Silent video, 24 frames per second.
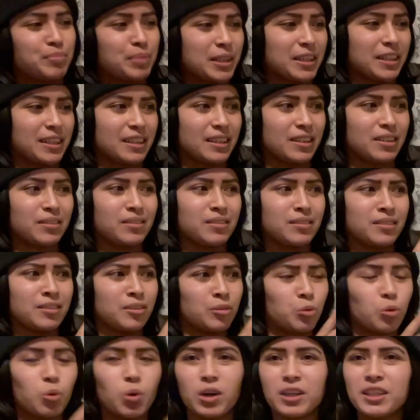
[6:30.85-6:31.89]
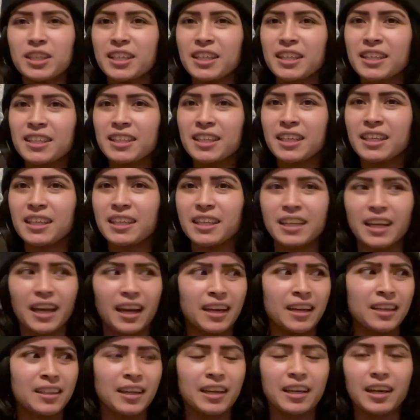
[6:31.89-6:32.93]
been wanting to
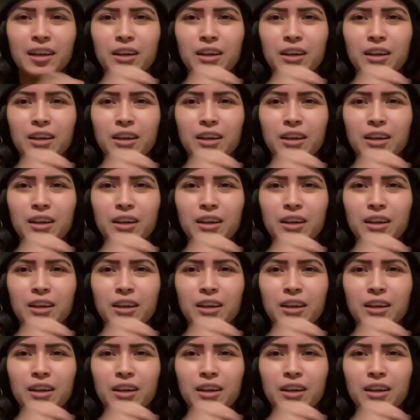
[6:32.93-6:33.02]
get, like,